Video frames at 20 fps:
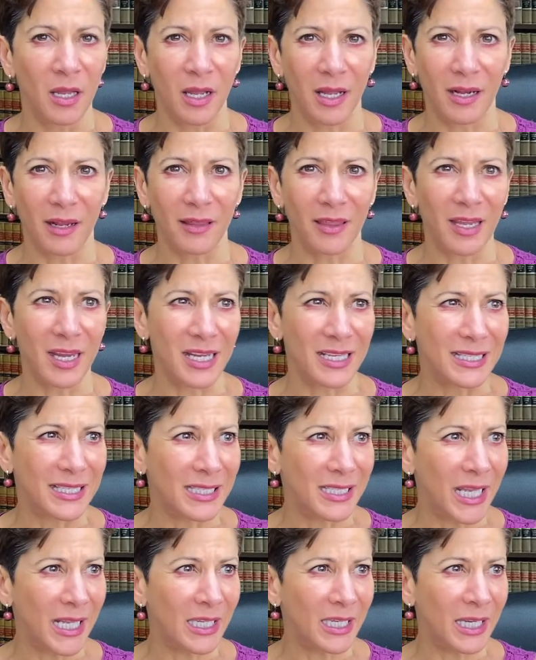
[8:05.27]
and I think
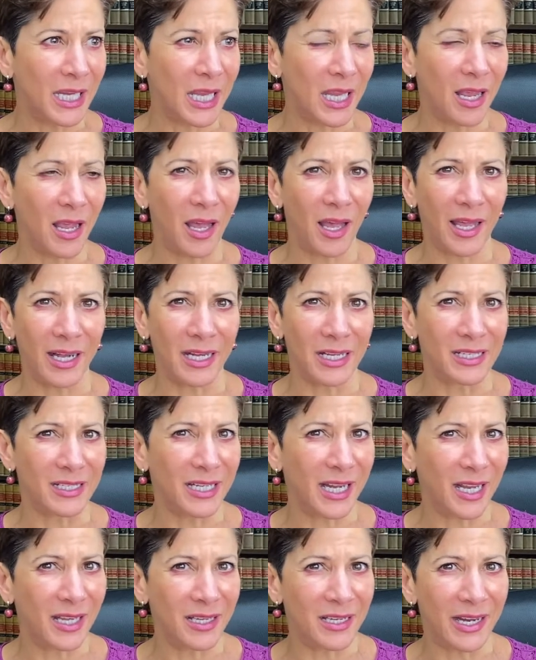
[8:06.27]
Sydney had a
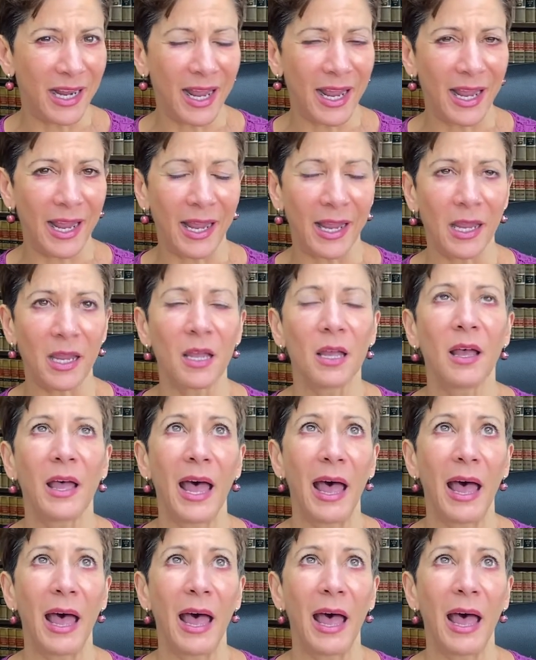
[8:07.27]
10-day,